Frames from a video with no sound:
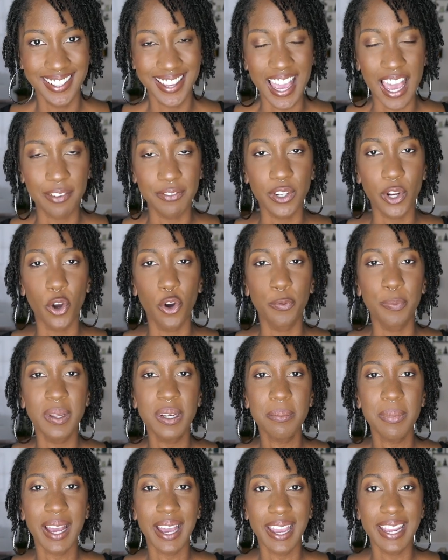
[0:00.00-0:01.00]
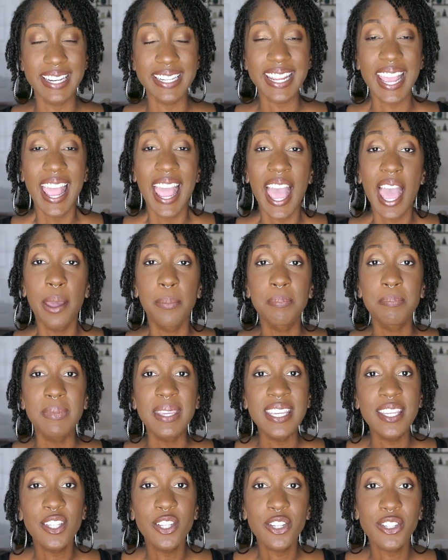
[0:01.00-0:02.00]
Have an open mind and
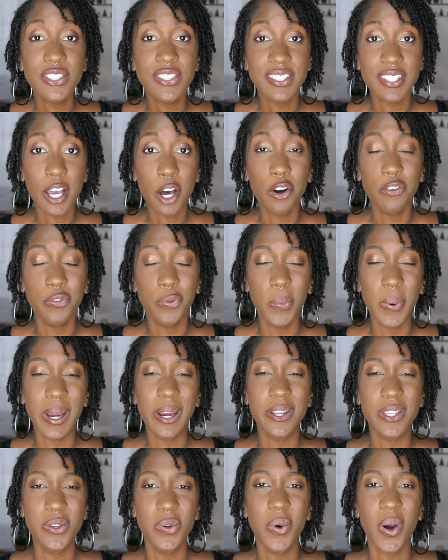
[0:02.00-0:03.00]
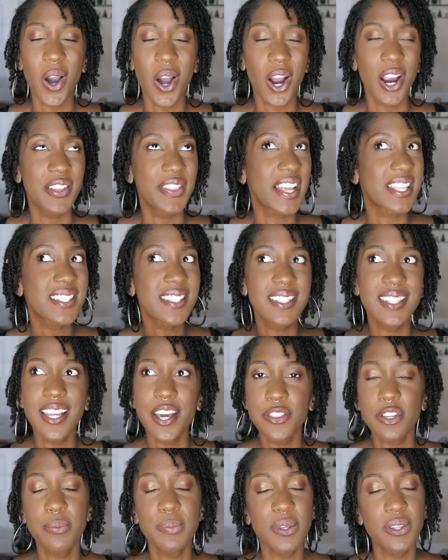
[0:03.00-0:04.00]
meet yourself where you are. That's
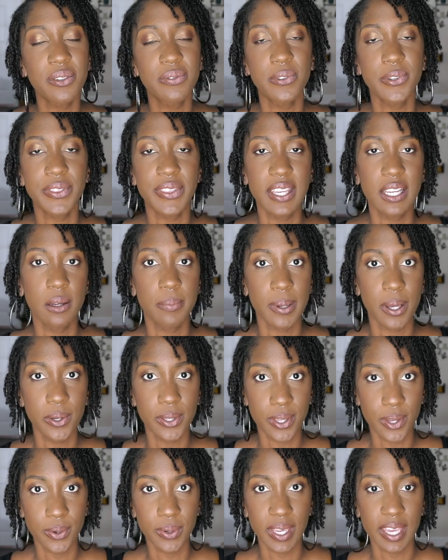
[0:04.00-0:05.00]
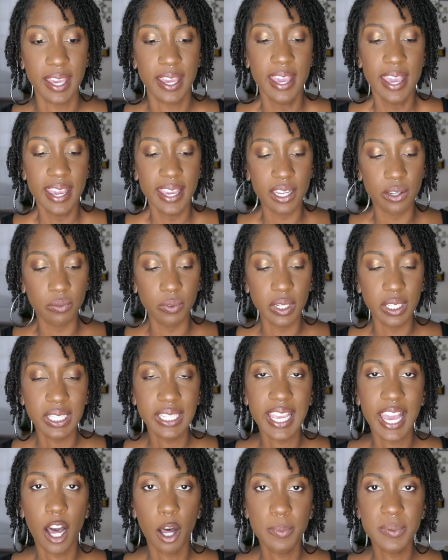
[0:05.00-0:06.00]
another beautiful thing about yoga. It
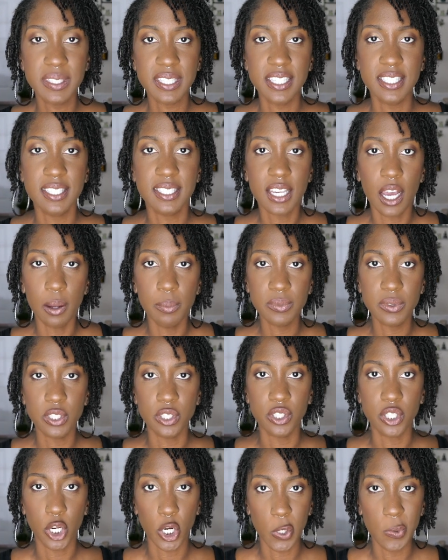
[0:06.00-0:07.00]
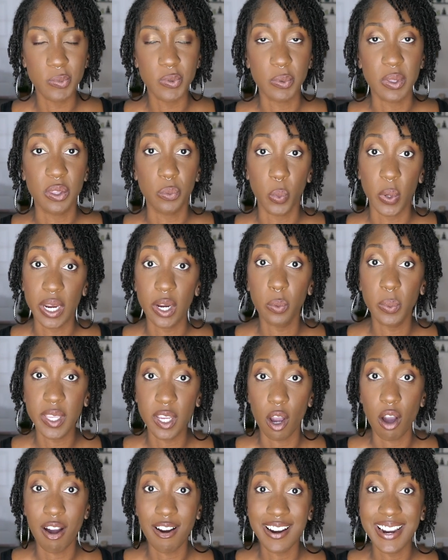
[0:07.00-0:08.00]
really helps us come to terms with where
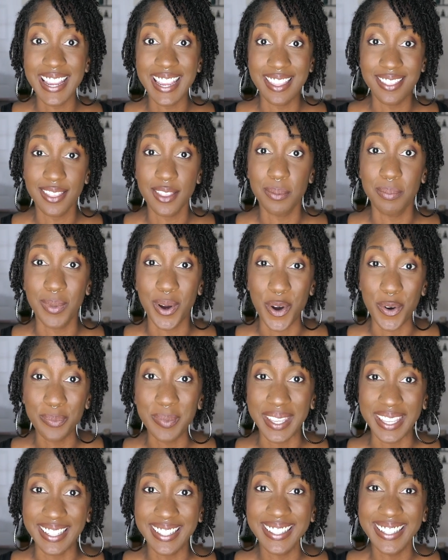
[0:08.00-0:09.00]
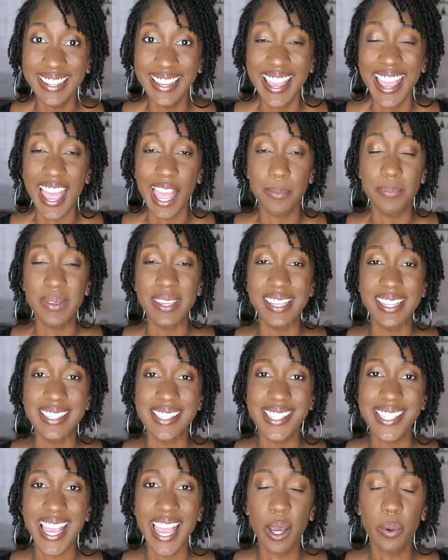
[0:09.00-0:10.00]
we are in the moment and be
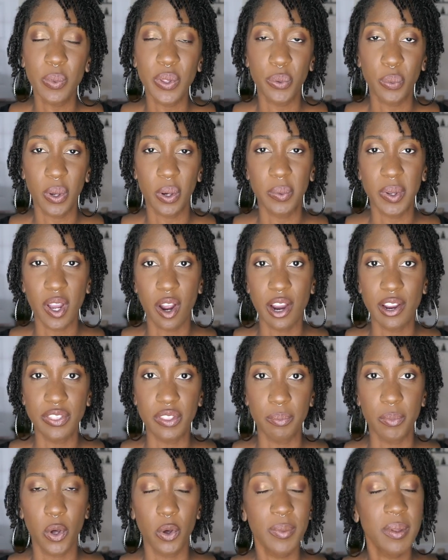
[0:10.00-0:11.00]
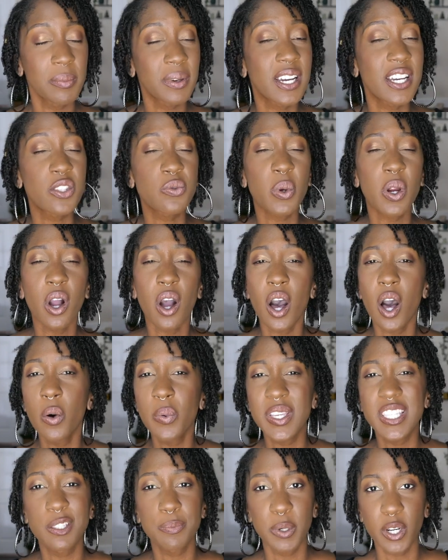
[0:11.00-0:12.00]
content with where we are in the moment because we're
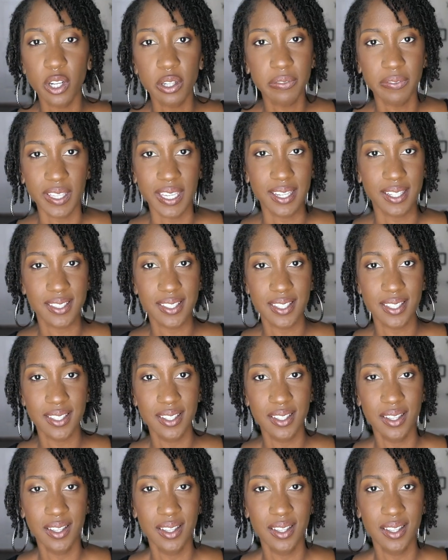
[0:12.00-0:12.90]
always perfect.